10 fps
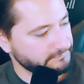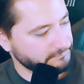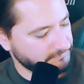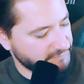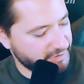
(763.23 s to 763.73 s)

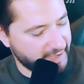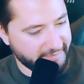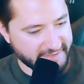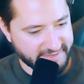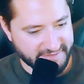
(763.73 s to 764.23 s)
So yeah,
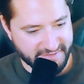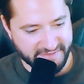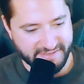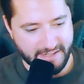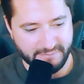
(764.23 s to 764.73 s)
this is the
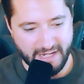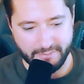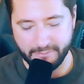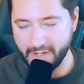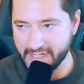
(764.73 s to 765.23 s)
same type
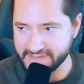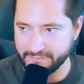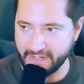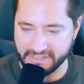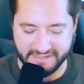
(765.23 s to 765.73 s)
of box
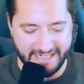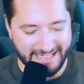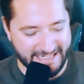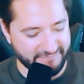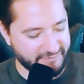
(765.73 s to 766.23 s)
that Parasite
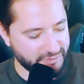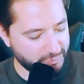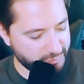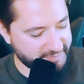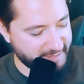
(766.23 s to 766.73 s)
Eve
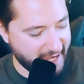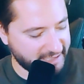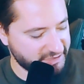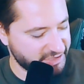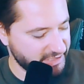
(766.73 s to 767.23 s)
2 was
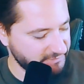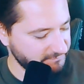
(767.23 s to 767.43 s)
packaged in.